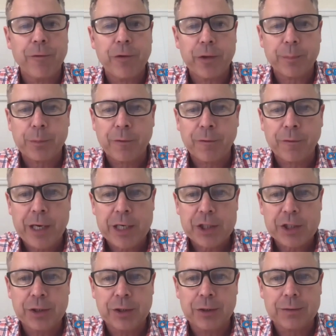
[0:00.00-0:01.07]
the
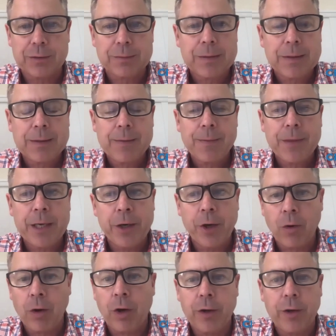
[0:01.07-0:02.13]
professional they're no
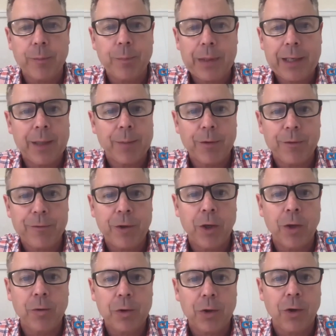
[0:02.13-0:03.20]
longer picking up the
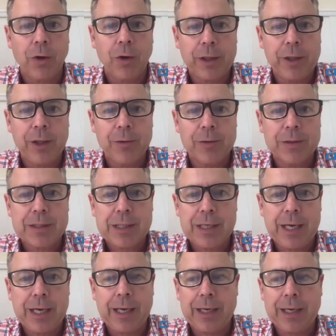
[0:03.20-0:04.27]
phone calling you and
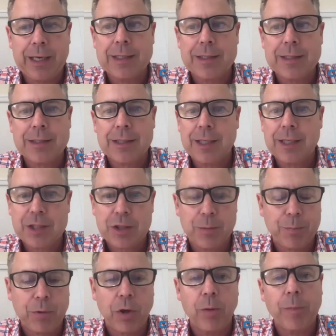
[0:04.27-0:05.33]
saying is this
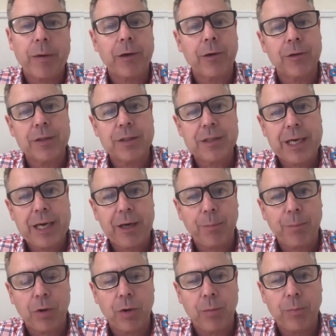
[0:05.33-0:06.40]
appropriate or is that
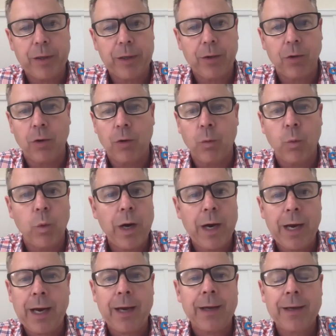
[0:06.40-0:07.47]
appropriate or
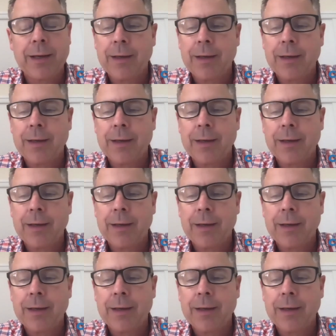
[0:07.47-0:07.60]
where